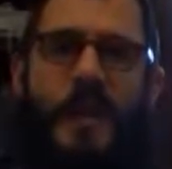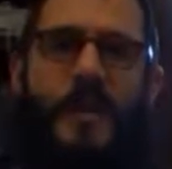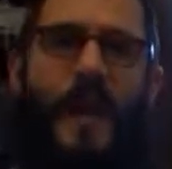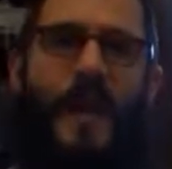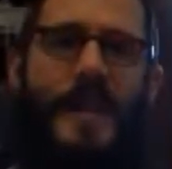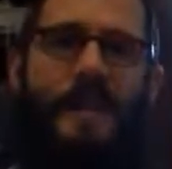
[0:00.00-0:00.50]

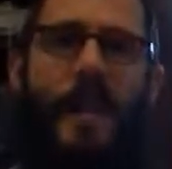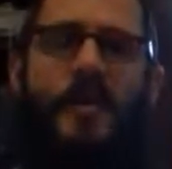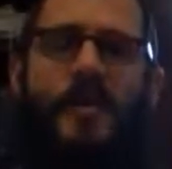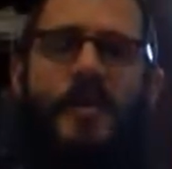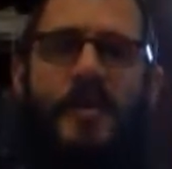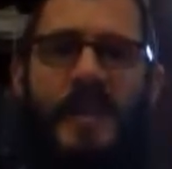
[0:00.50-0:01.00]
So as
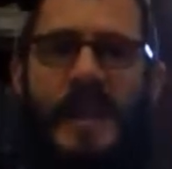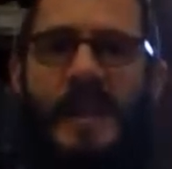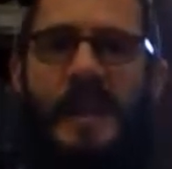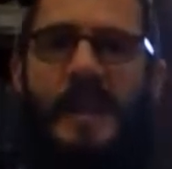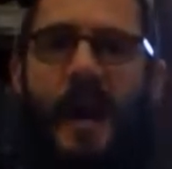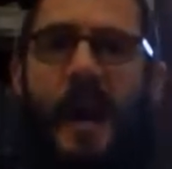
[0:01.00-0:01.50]
opposed to
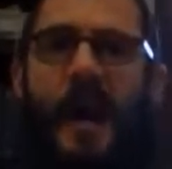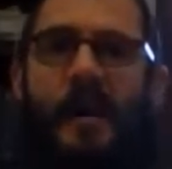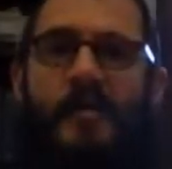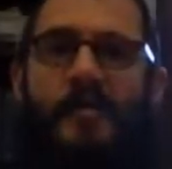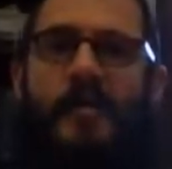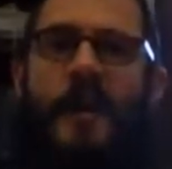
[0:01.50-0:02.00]
thinking
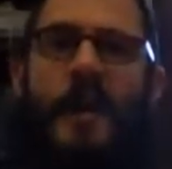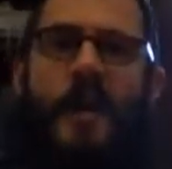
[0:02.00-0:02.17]
of